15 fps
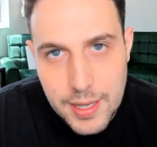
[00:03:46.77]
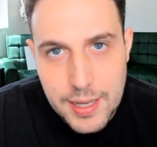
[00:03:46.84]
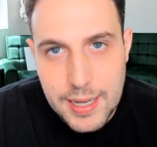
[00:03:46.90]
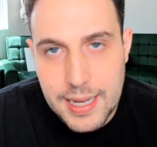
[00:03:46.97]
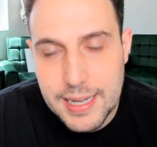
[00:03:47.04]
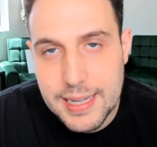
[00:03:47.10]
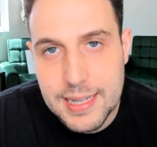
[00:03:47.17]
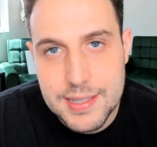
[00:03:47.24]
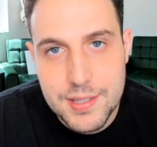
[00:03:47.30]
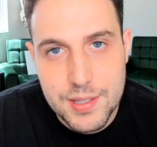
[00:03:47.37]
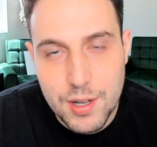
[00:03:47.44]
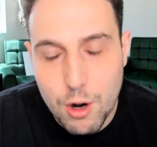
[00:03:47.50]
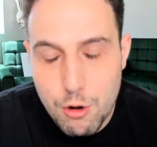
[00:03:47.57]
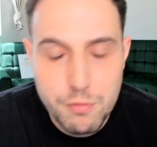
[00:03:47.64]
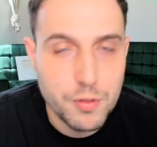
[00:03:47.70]
It gets
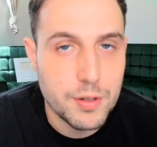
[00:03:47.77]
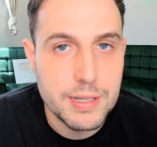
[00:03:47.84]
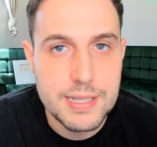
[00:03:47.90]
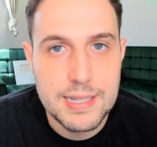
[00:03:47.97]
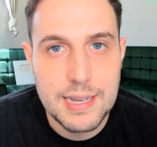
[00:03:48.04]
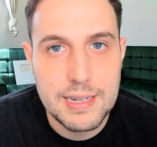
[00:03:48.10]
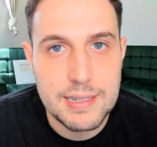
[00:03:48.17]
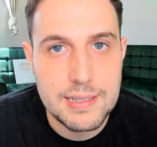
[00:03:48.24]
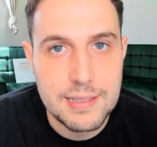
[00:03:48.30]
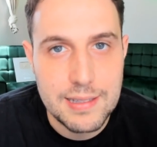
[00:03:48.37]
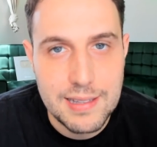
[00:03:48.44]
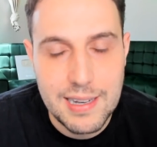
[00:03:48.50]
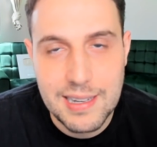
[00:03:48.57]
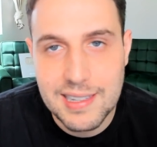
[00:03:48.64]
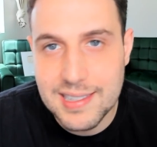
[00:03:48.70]
overexcited,
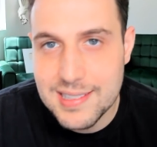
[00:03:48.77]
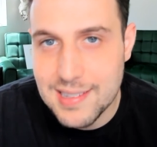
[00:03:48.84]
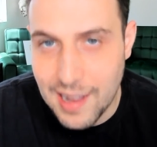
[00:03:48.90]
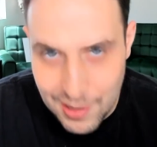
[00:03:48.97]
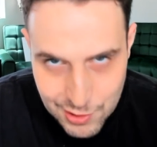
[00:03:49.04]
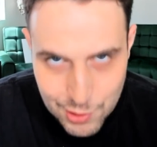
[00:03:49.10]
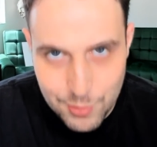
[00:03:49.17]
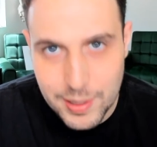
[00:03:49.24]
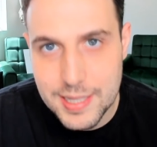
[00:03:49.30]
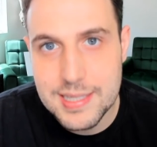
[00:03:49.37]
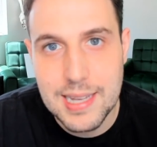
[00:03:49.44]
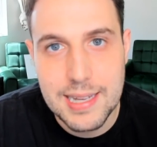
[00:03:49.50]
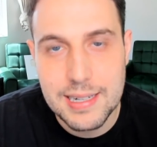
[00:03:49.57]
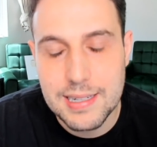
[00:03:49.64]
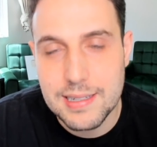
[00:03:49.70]
then it gets
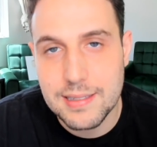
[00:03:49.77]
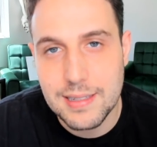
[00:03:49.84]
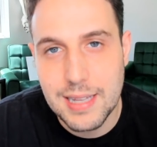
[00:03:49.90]
underexcited.